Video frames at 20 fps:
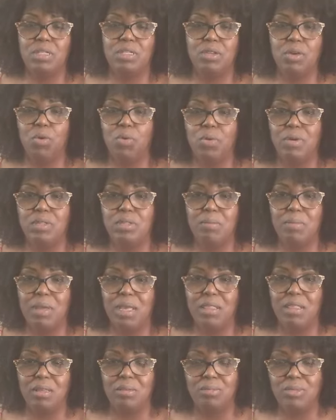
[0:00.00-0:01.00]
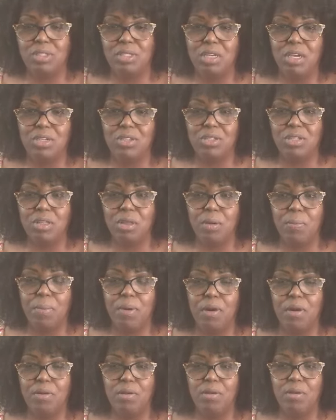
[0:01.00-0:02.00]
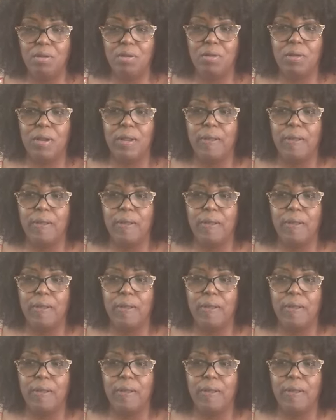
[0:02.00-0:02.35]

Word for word: Is it going to make them judge their partner?